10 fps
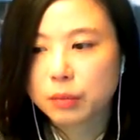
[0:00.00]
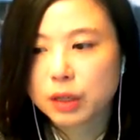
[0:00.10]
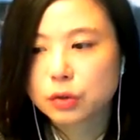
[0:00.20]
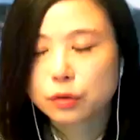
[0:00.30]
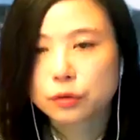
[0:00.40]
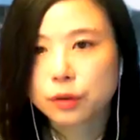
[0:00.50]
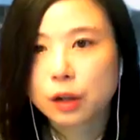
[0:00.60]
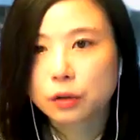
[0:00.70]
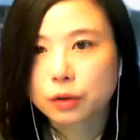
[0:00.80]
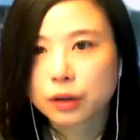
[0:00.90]
me too
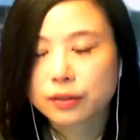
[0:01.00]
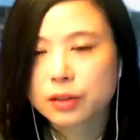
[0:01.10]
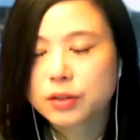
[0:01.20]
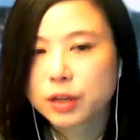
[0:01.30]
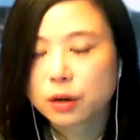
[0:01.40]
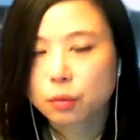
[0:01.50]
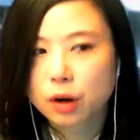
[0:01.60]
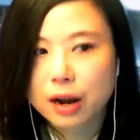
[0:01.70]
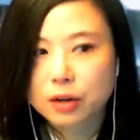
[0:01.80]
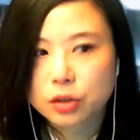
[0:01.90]
follower. And this year we're
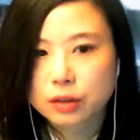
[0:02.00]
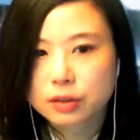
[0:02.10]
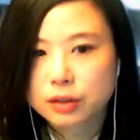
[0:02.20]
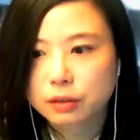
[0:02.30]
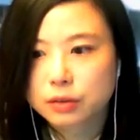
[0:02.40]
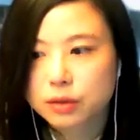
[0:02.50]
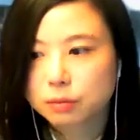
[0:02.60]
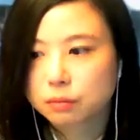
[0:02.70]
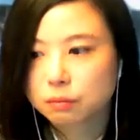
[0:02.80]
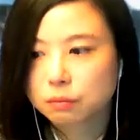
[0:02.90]
actually seeing
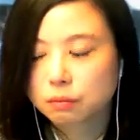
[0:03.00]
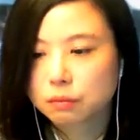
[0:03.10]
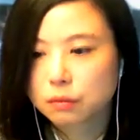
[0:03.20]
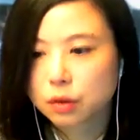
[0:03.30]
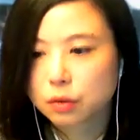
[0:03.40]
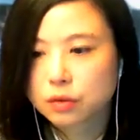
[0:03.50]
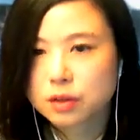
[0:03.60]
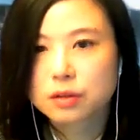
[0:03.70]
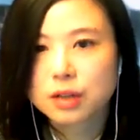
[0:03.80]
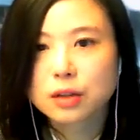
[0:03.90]
some,
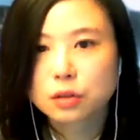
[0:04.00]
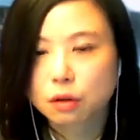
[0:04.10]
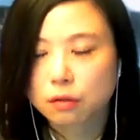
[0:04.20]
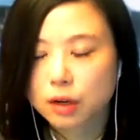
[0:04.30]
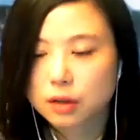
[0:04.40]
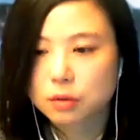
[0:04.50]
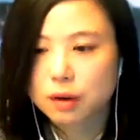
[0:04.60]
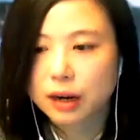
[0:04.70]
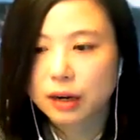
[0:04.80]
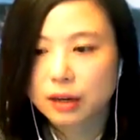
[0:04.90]
success stories,
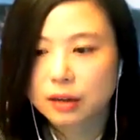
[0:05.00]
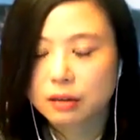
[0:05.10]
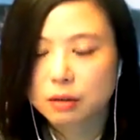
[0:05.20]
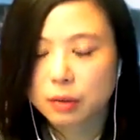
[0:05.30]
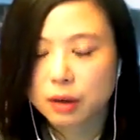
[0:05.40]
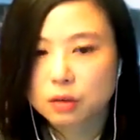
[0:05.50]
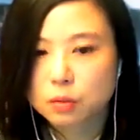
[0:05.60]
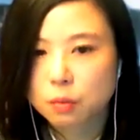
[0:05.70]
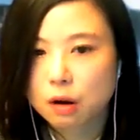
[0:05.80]
right? I think the biggest